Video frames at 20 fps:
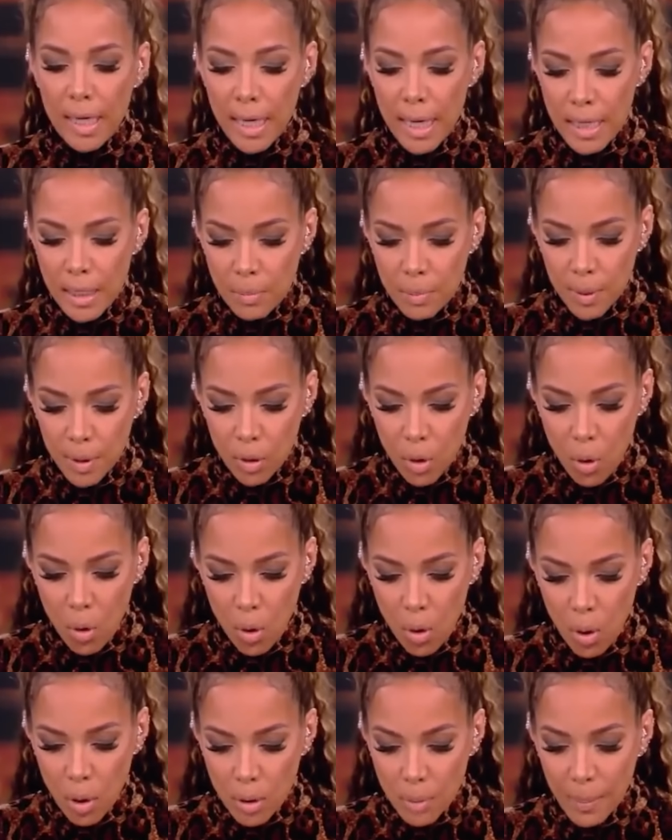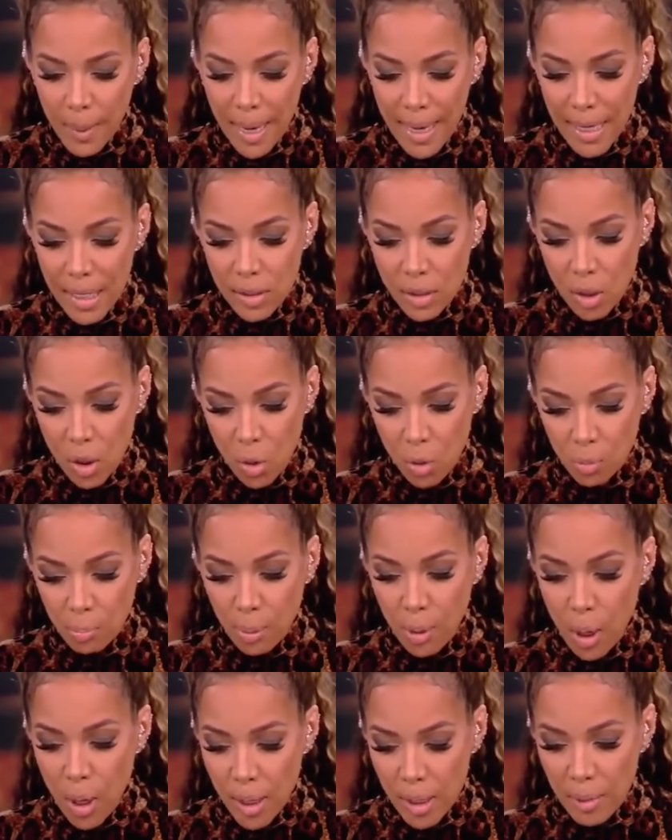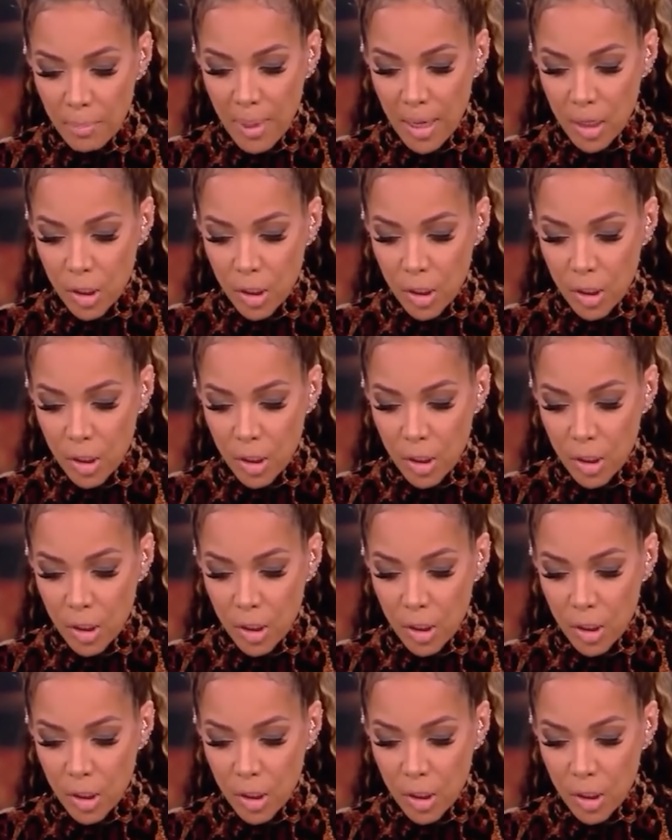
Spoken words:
he has been called by his own party,